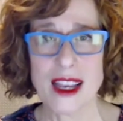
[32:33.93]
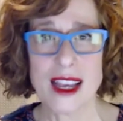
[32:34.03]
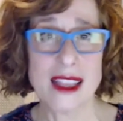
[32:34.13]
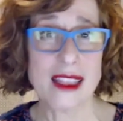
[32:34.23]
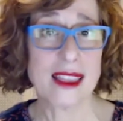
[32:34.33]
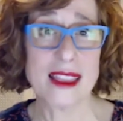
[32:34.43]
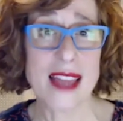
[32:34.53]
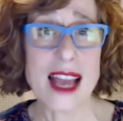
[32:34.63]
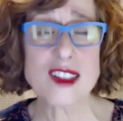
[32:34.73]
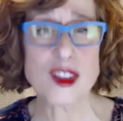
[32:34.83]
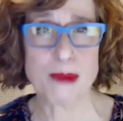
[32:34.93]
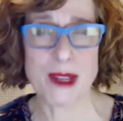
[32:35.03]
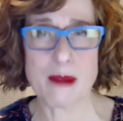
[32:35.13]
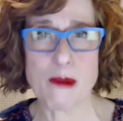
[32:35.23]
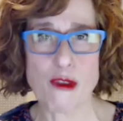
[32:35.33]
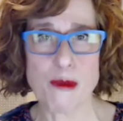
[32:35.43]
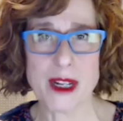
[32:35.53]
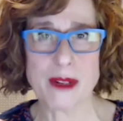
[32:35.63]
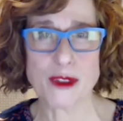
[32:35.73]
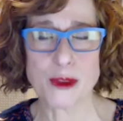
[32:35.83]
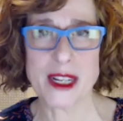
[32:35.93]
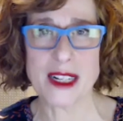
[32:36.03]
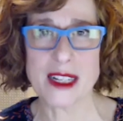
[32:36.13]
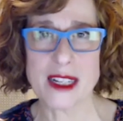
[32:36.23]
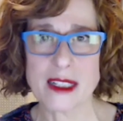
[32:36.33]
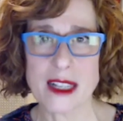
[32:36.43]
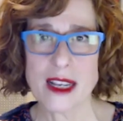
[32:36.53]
And that's been a movement of sweetness.